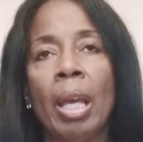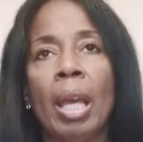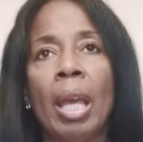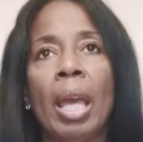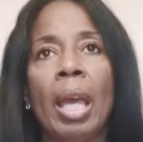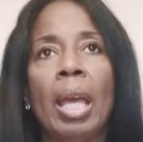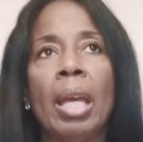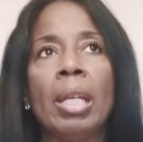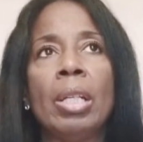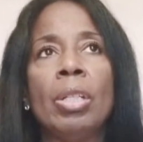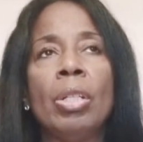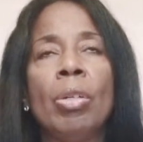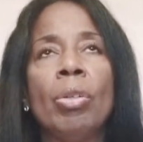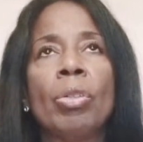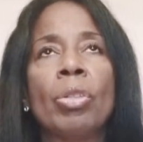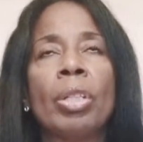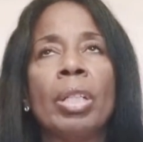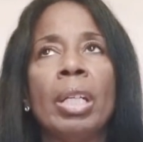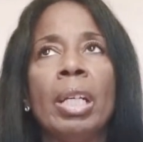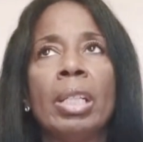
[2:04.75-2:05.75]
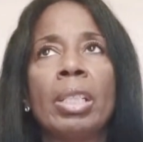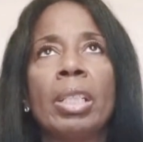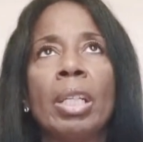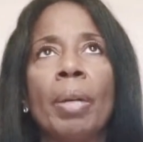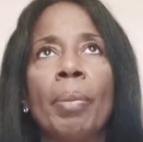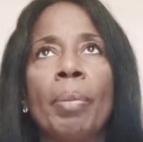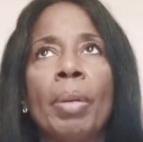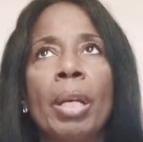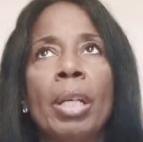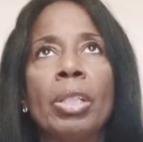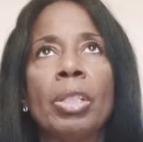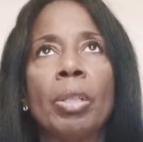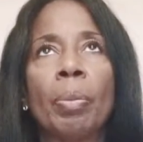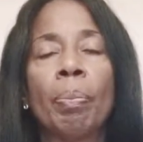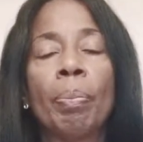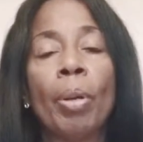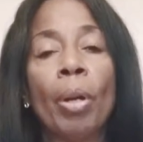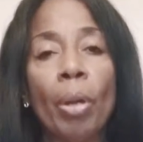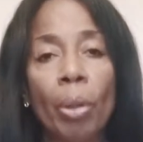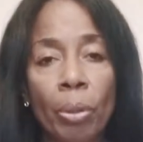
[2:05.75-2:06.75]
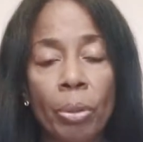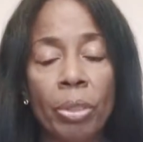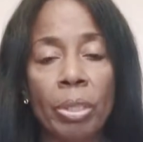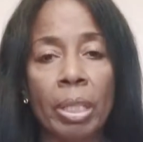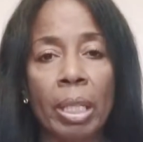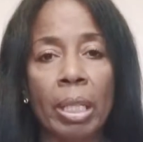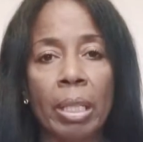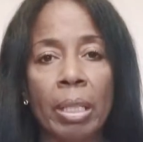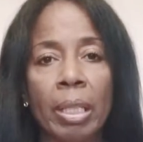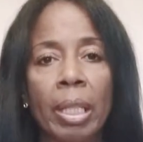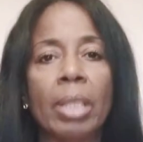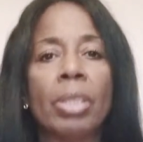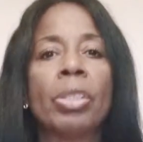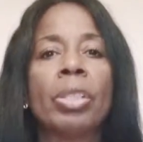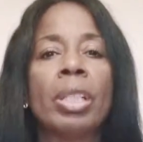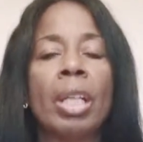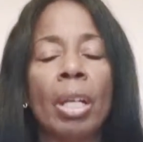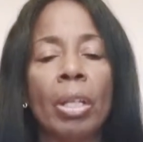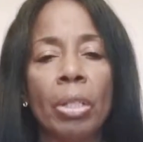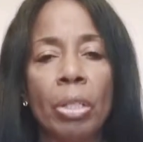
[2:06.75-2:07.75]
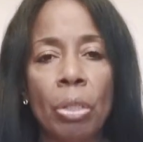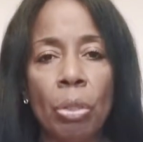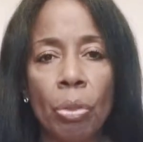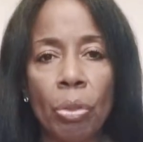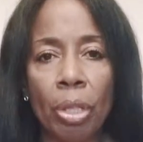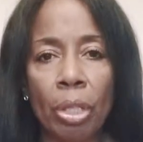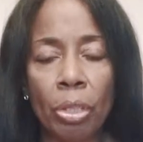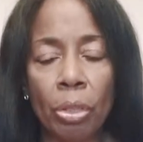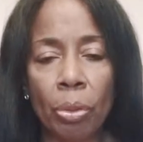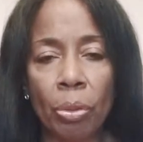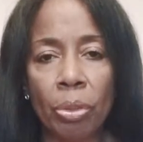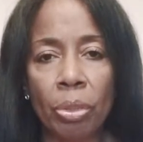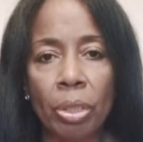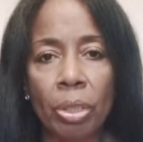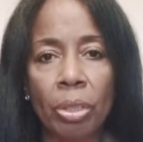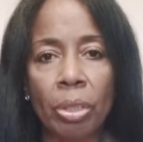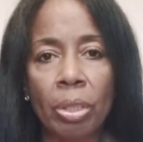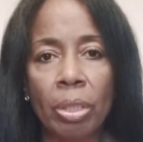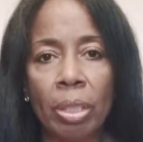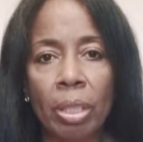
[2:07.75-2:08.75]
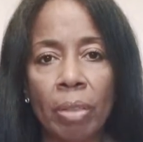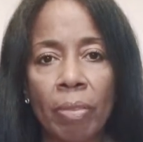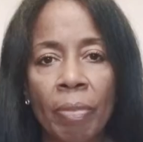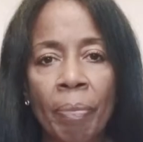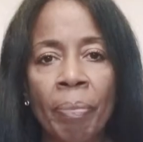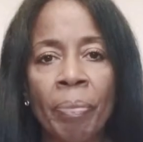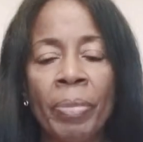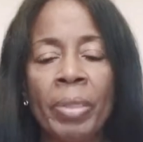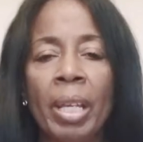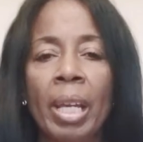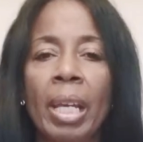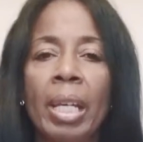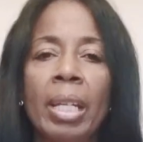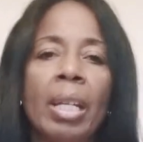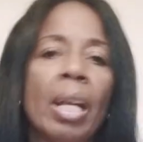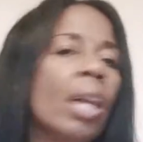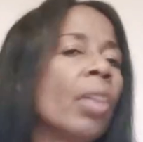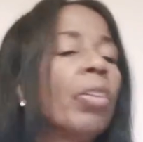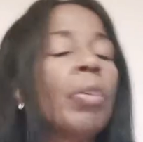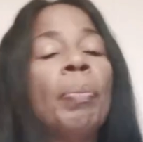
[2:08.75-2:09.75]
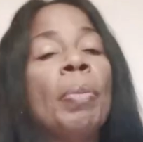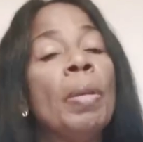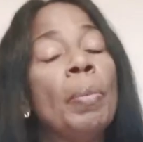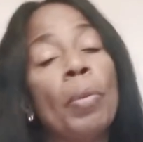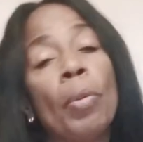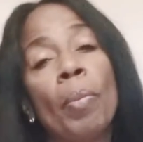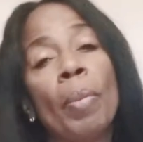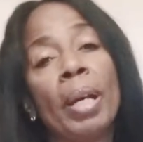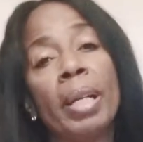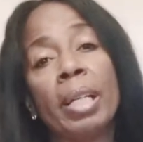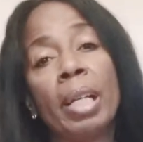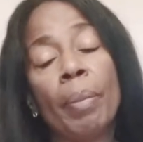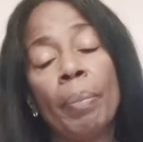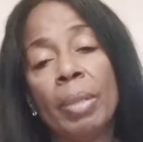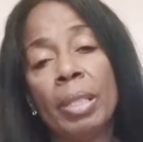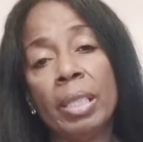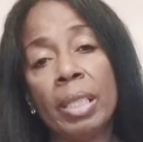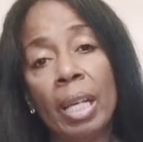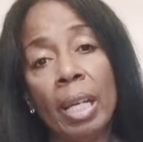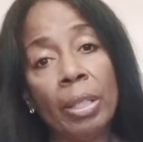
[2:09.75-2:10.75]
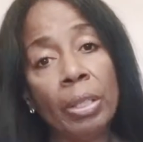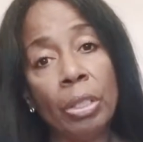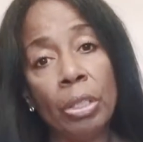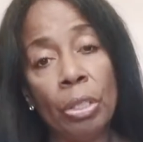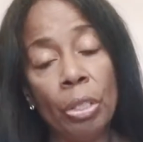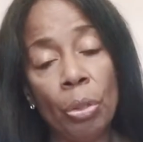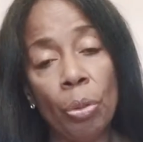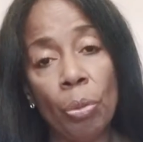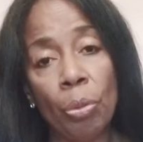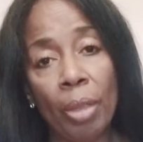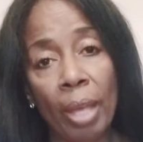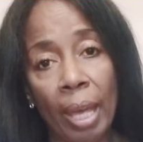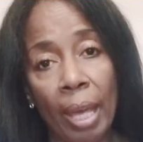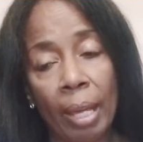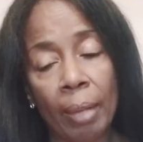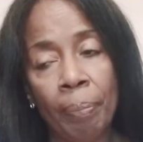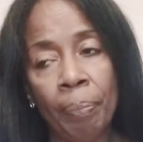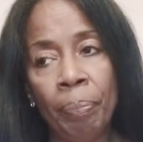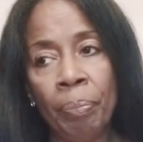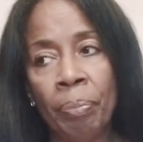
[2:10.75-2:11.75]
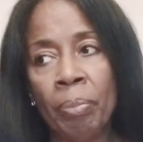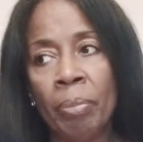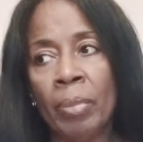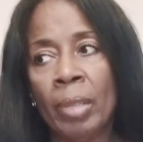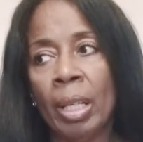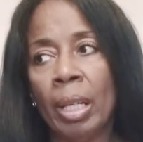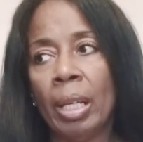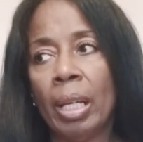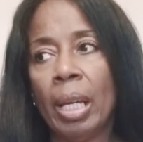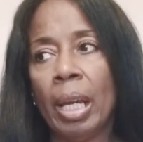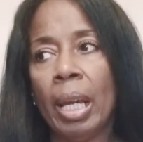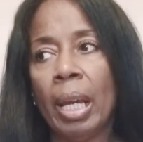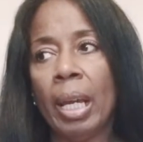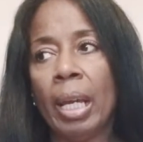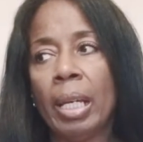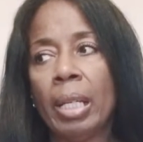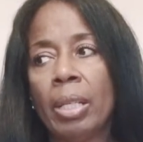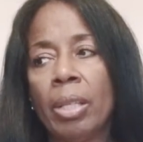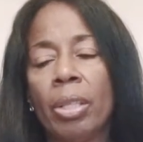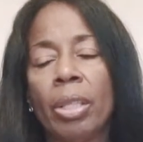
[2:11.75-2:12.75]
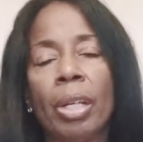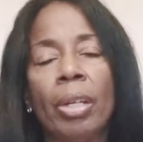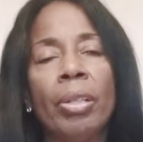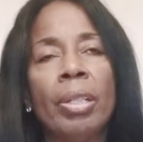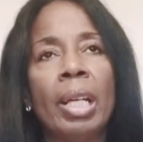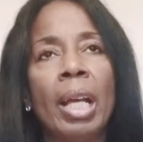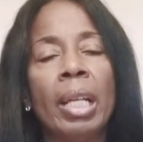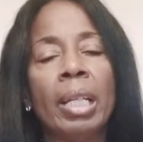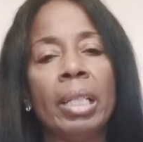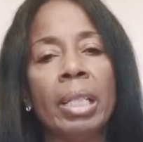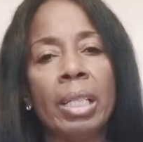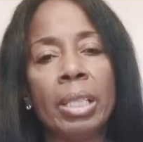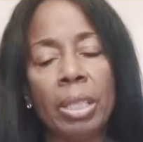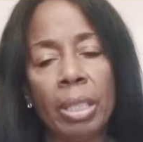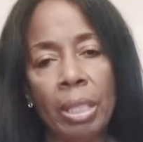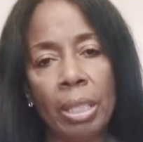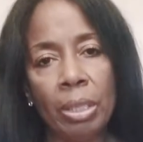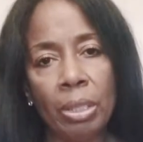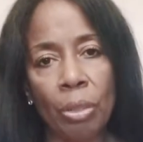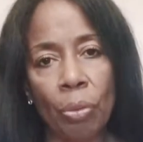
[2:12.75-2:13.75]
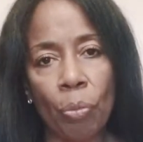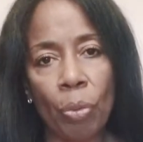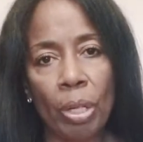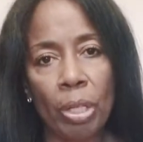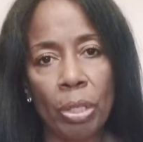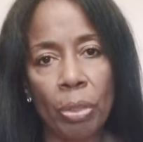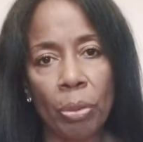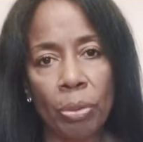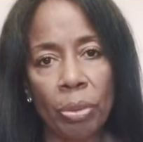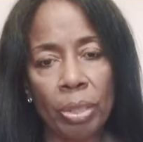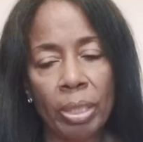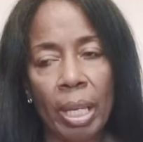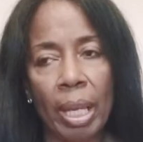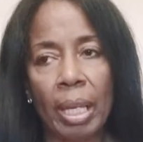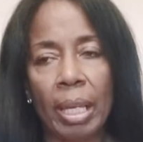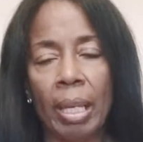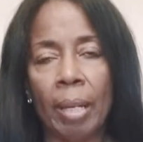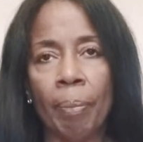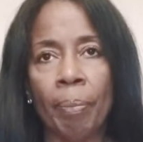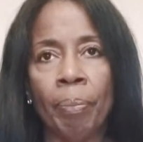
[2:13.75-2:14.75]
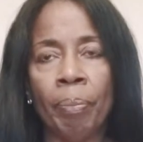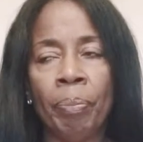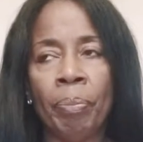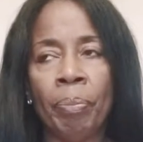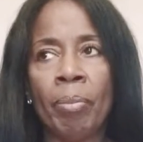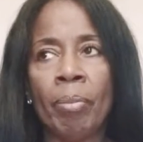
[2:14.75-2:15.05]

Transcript: and usually it's a person that's telling you that you're sensitive, and other people might not be telling you that, and they're not listening to what you're saying.